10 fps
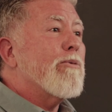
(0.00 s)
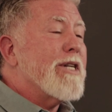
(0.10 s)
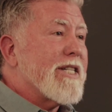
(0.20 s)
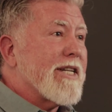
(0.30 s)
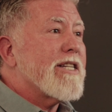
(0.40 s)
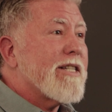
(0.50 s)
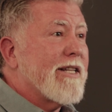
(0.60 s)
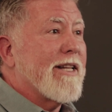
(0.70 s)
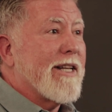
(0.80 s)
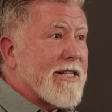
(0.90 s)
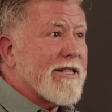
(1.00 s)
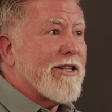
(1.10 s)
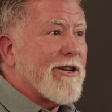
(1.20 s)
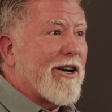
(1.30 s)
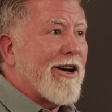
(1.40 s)
resist
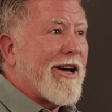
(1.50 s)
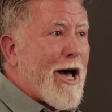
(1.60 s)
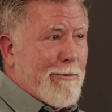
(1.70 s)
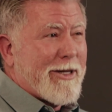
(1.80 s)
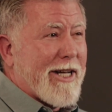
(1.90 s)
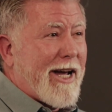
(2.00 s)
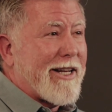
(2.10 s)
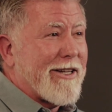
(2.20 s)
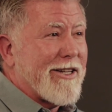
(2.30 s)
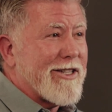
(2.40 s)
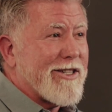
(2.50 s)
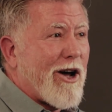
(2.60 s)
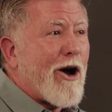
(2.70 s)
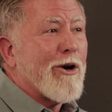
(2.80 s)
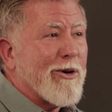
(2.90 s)
this uh, appetite, this
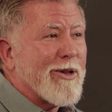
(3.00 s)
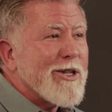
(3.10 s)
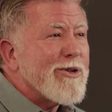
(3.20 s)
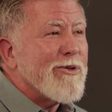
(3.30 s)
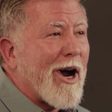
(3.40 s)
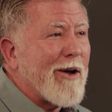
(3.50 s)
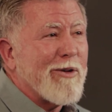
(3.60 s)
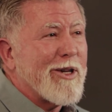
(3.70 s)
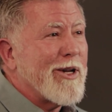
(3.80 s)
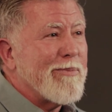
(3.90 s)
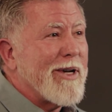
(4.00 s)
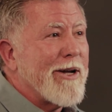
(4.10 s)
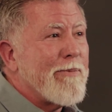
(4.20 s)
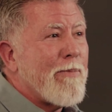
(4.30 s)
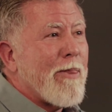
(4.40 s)
hunger, this drive within me.
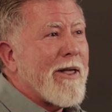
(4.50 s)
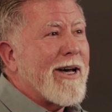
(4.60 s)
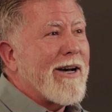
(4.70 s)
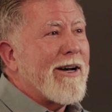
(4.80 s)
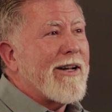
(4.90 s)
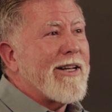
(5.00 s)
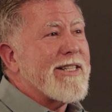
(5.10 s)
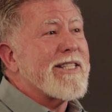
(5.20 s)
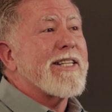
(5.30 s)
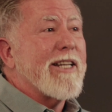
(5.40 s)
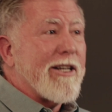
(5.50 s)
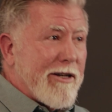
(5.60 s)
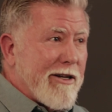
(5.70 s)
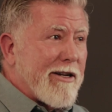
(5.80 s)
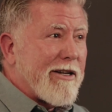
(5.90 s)
Uh, instead,
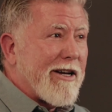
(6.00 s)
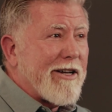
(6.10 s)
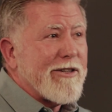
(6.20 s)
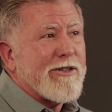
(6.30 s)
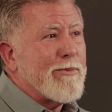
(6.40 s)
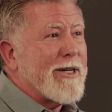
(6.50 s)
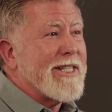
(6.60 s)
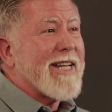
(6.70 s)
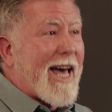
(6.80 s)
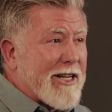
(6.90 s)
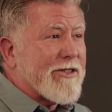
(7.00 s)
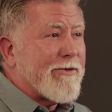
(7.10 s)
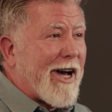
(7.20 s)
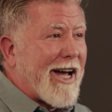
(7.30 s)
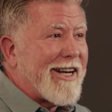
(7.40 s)
uh, to be
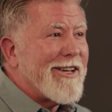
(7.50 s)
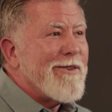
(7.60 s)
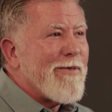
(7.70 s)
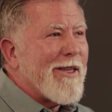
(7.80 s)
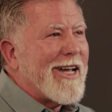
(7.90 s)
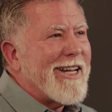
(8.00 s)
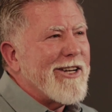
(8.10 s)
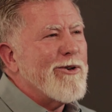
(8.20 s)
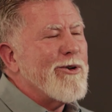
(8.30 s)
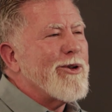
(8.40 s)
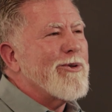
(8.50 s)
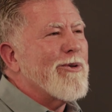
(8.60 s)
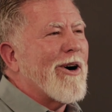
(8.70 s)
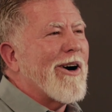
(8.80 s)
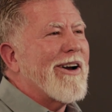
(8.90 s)
satisfied uh, in who
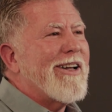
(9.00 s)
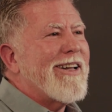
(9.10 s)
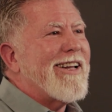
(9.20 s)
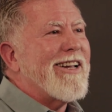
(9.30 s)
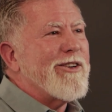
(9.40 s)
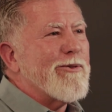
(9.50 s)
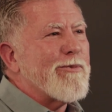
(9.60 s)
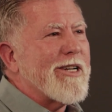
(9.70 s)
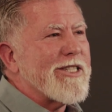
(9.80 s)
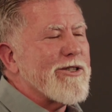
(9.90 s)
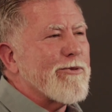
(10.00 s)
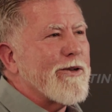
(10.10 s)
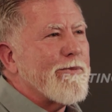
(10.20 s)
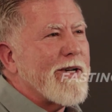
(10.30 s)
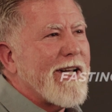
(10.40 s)
you are and your presence
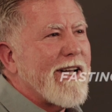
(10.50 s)
with me.